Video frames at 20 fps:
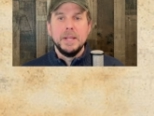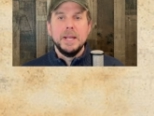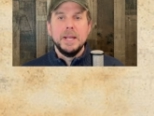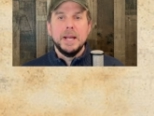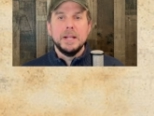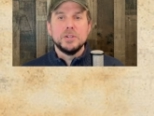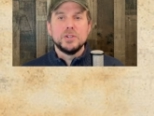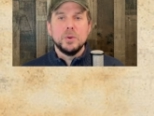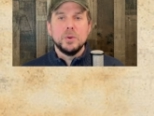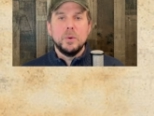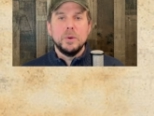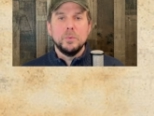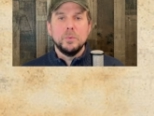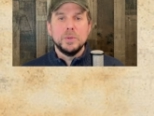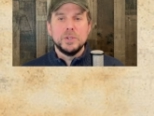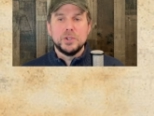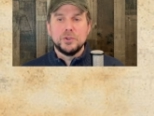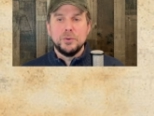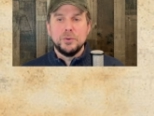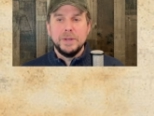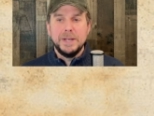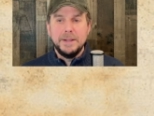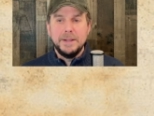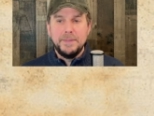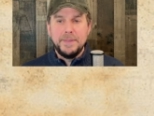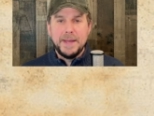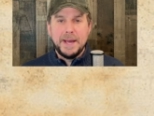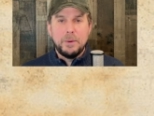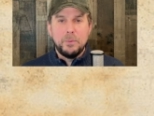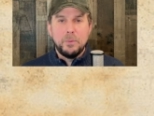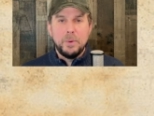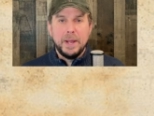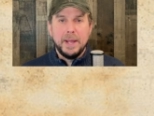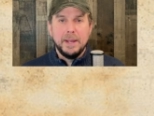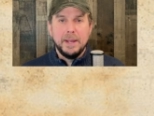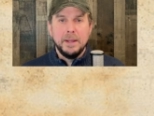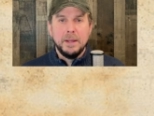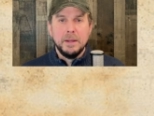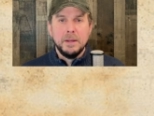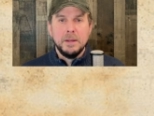And so it was treated that way